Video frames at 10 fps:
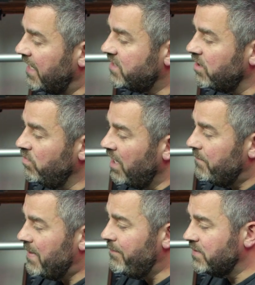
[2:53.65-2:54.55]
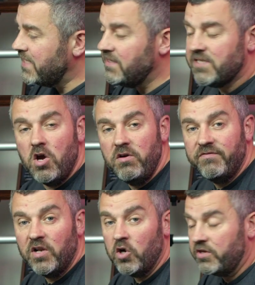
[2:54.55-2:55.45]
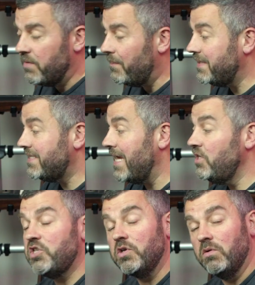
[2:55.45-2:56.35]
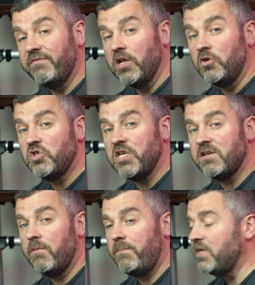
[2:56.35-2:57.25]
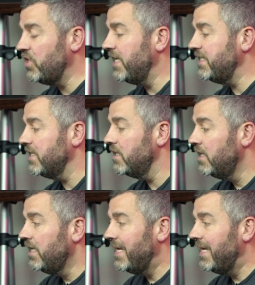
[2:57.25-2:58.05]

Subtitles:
And so people tend to overlook the potential for Logic's arpeggiator